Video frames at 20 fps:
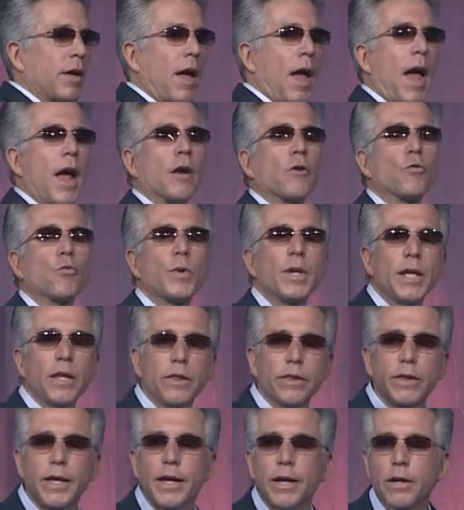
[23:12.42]
and
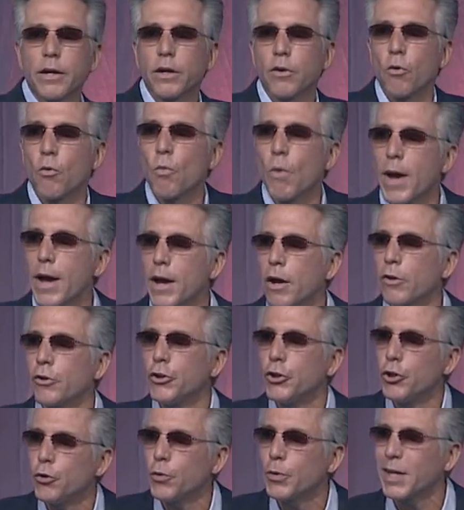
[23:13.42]
rethink where
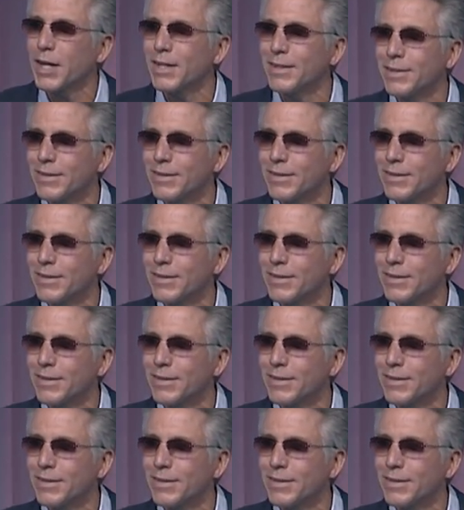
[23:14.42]
you can